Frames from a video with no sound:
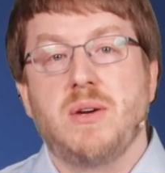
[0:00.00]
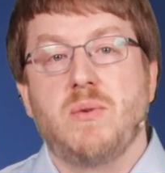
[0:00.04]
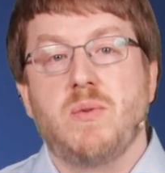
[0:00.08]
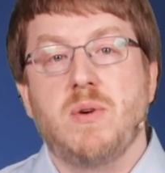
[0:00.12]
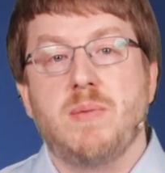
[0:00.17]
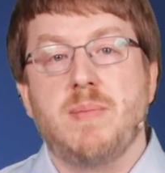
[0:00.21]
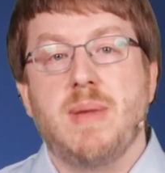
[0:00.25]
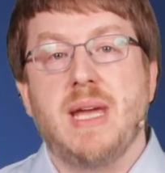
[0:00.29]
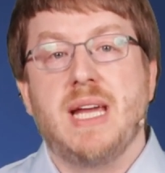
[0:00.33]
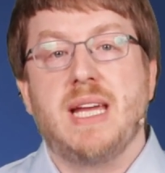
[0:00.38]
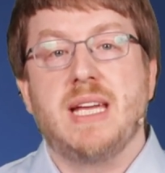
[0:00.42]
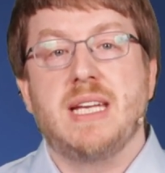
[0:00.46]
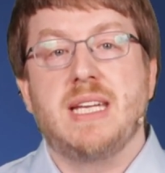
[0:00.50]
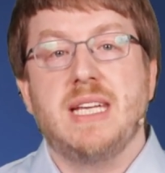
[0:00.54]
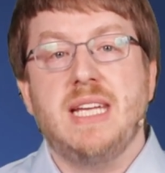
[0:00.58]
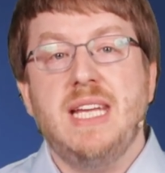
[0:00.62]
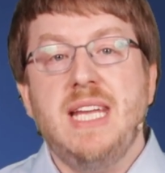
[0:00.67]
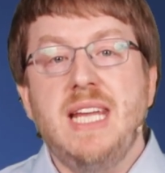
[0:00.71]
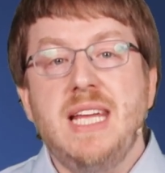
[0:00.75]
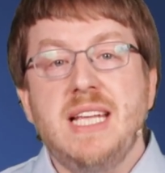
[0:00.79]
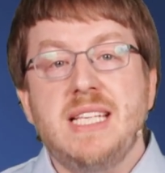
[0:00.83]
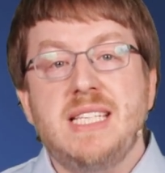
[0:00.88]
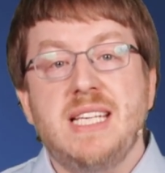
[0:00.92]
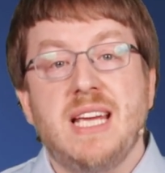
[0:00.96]
will make it
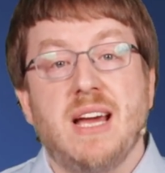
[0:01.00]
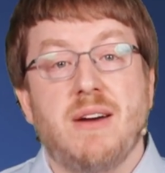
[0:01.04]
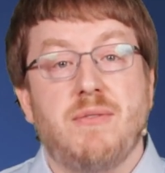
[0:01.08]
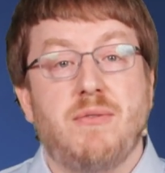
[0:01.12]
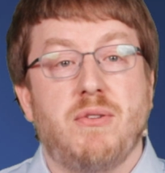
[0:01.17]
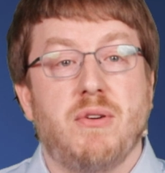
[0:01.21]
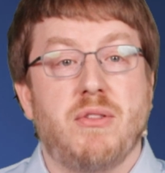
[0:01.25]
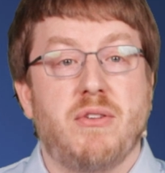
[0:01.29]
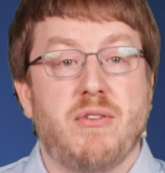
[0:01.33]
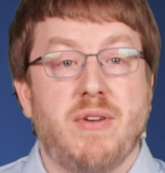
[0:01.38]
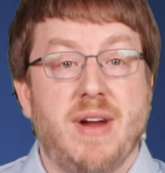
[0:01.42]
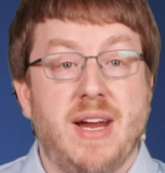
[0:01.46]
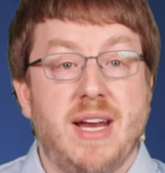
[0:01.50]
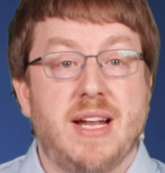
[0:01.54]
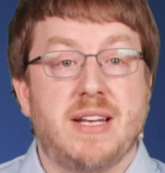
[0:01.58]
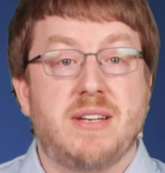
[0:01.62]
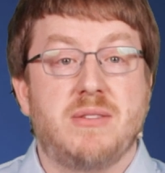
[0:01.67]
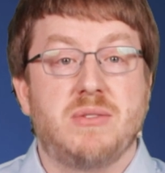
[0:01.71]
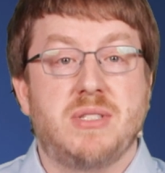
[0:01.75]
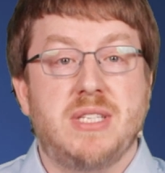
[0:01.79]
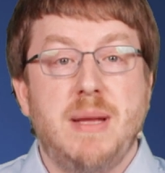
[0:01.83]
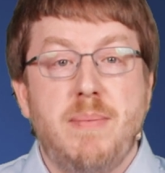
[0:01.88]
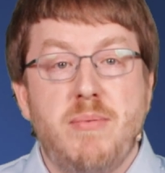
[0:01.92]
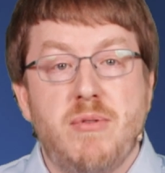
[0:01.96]
easier for the radar
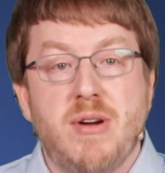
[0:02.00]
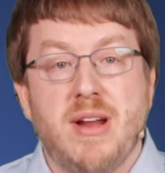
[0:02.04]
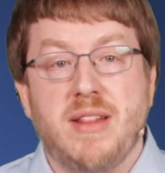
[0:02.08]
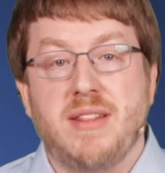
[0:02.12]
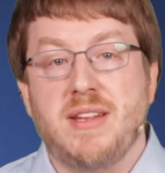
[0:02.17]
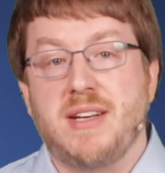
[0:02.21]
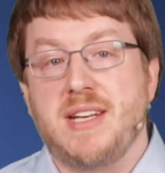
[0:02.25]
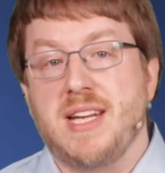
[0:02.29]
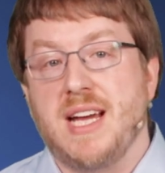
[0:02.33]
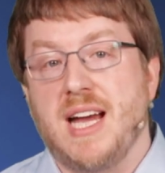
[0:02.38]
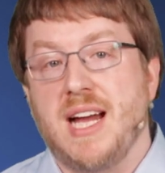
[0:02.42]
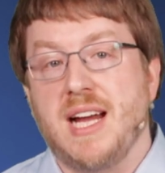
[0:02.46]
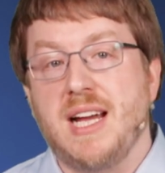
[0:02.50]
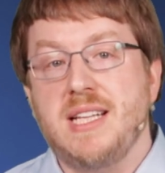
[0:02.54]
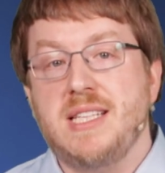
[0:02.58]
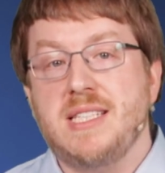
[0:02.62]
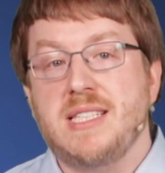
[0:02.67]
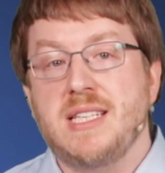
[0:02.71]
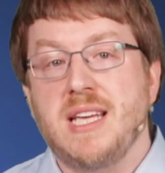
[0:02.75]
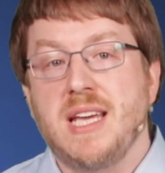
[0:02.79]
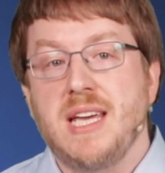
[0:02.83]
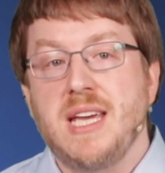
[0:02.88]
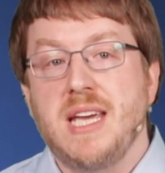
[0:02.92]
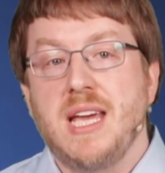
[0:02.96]
to separate the
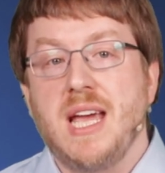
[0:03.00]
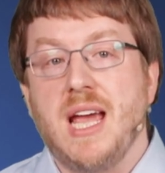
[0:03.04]
targets